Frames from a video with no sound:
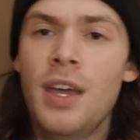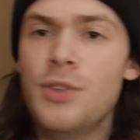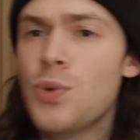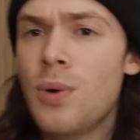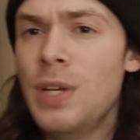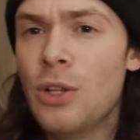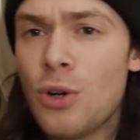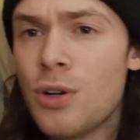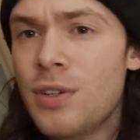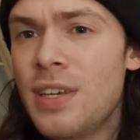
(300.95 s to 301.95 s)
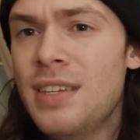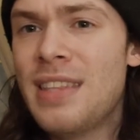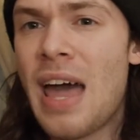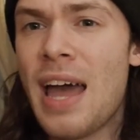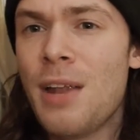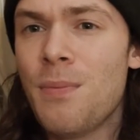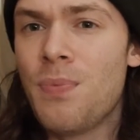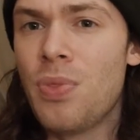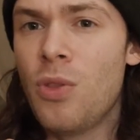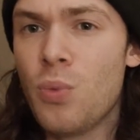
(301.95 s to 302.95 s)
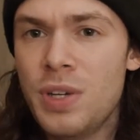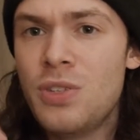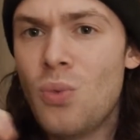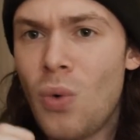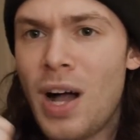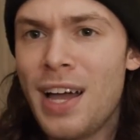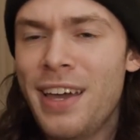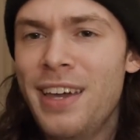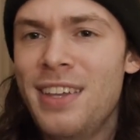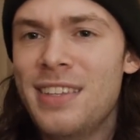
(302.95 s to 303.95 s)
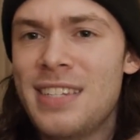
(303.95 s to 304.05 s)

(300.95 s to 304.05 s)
And so what we learned is that the reason why the